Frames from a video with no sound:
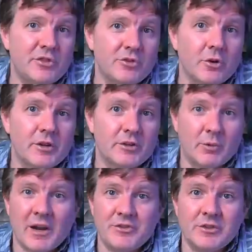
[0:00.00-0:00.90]
stories
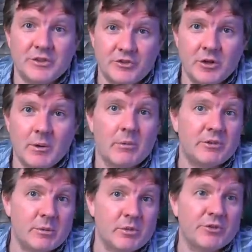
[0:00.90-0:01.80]
were actually true. I was
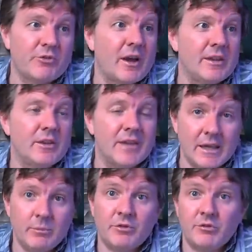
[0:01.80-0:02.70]
able to find the
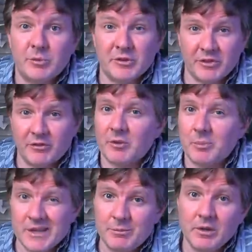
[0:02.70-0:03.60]
names of specific
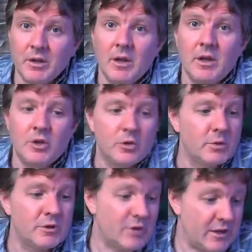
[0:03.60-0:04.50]
people who
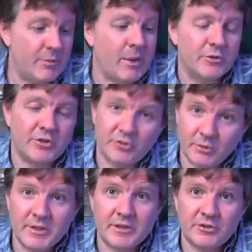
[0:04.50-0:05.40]
were written about in
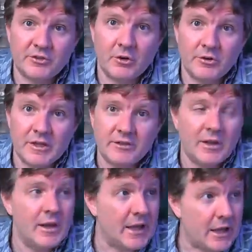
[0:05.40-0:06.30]
some of these stories,
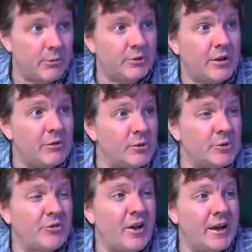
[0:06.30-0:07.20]
and I was able
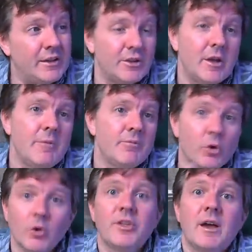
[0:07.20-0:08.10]
to find
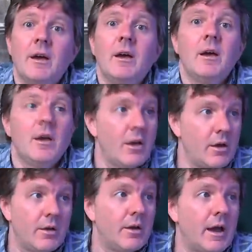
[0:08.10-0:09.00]
other
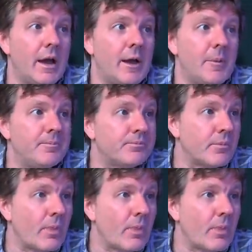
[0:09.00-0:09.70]
um,